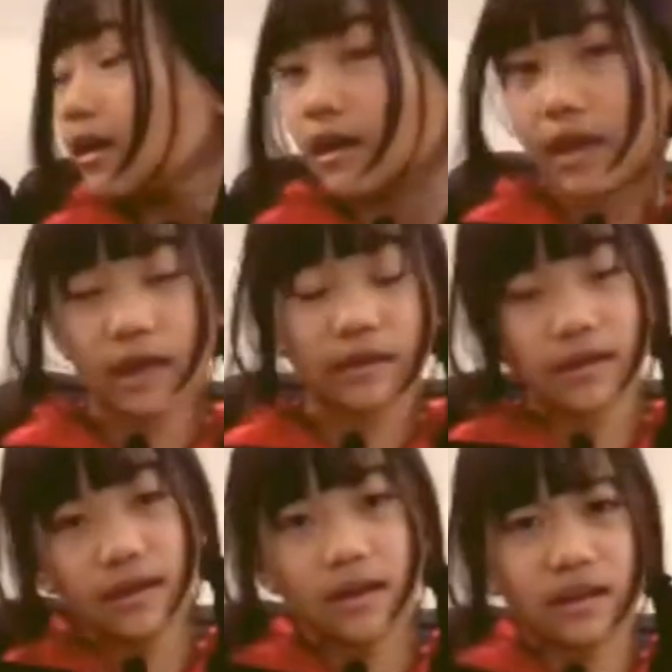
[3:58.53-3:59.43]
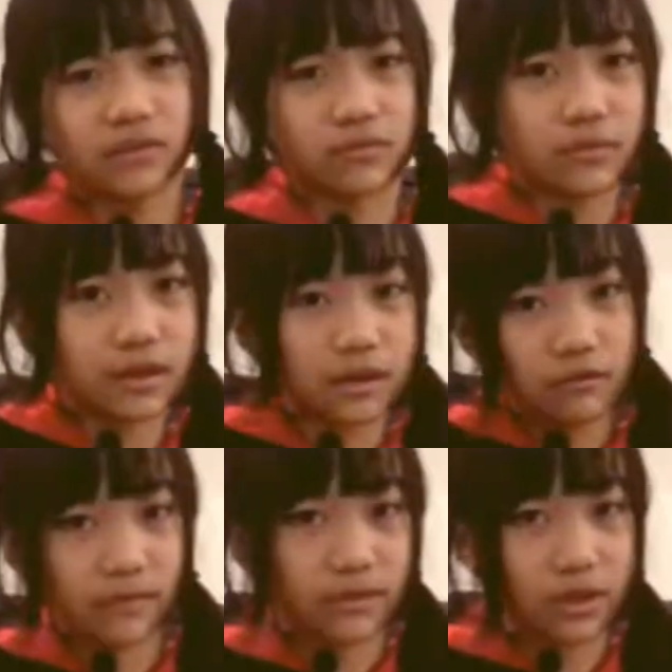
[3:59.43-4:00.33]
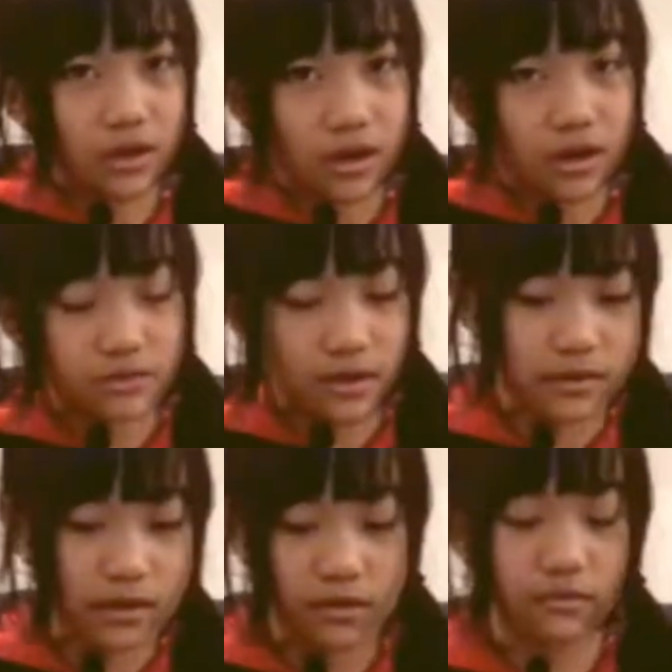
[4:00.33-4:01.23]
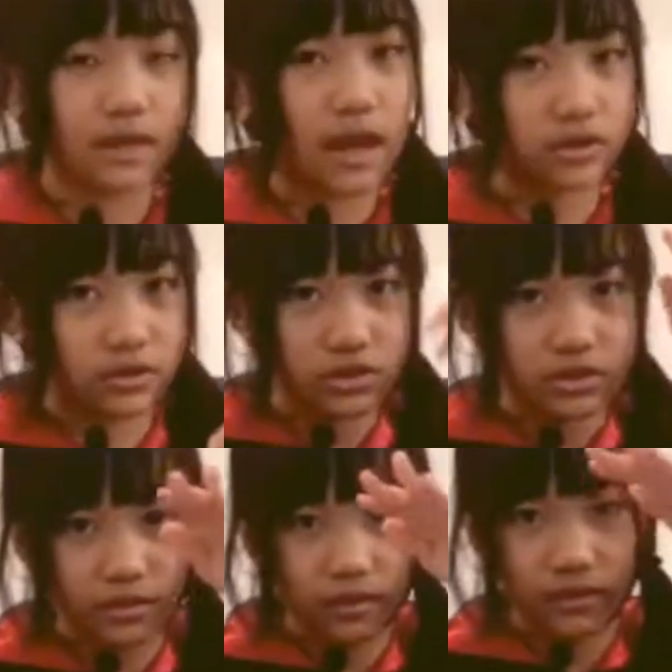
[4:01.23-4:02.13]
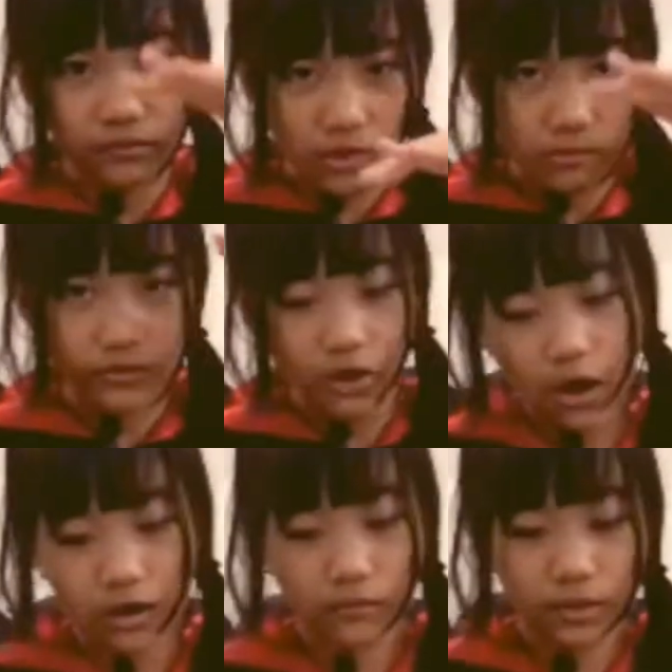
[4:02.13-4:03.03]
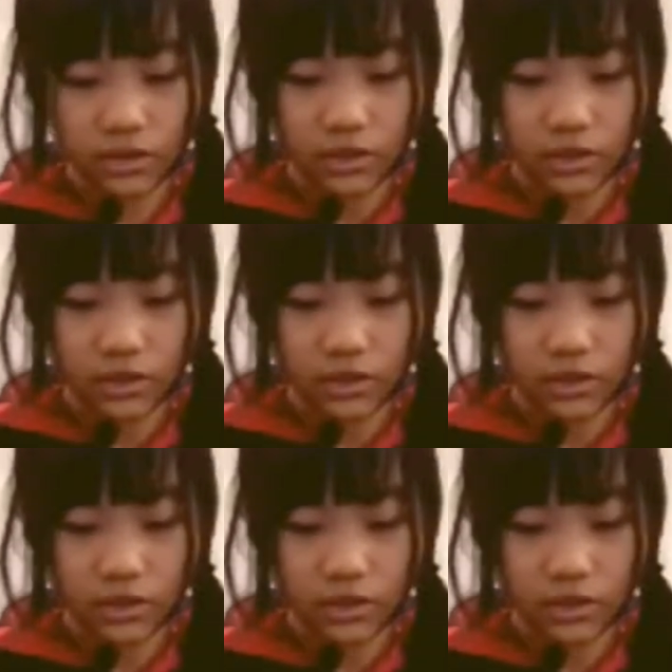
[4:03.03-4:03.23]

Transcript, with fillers: And yeah, the Rowena Ravenclaw card's right there. It was actually just in the form of a card. It was